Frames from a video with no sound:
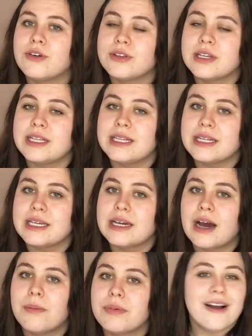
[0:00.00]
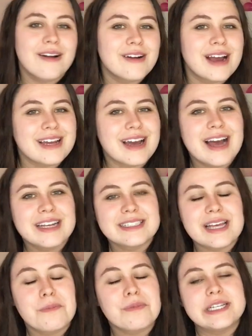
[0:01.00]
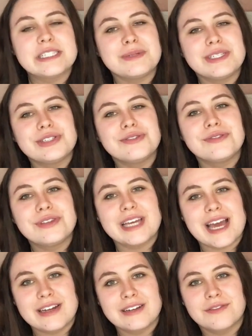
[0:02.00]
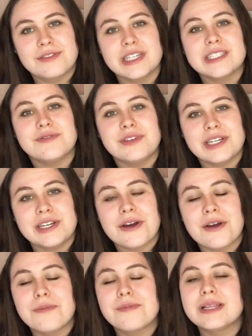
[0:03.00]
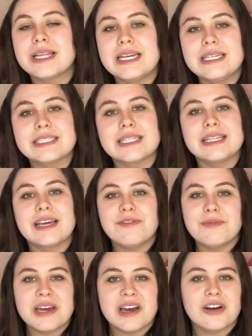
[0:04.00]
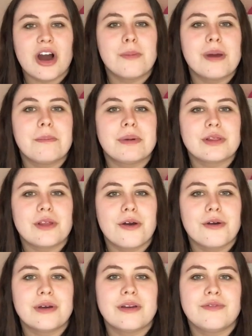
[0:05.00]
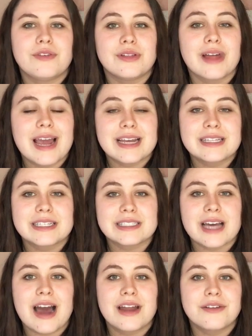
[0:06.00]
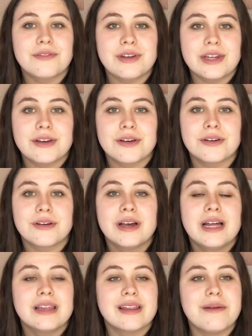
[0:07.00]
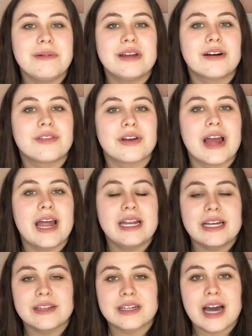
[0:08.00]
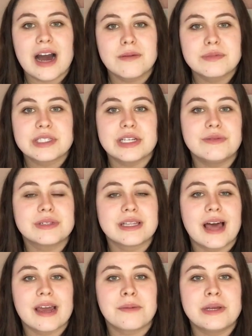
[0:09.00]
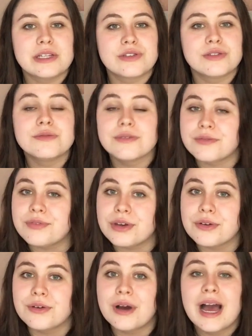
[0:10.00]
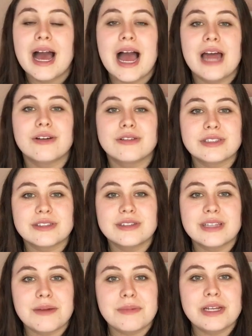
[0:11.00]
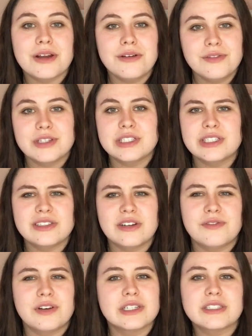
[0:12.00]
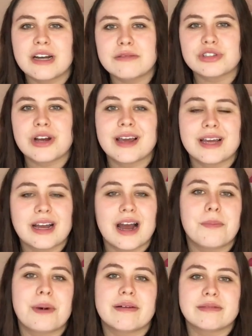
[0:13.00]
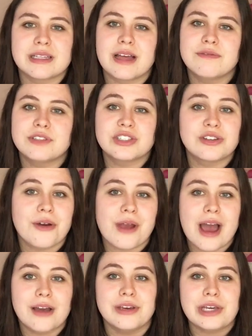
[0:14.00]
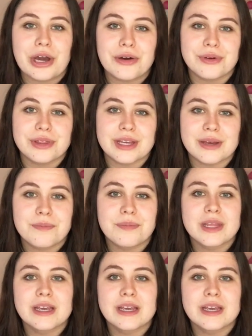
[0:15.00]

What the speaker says: for the Lily Cup. Alright guys, that brings me to the end of this video. Please leave me a comment below if you like this kind of video. Let me know if there are any other cups that you would like me to review. And also let me know if this is your first time trying a cup. I would love to know how you go with it.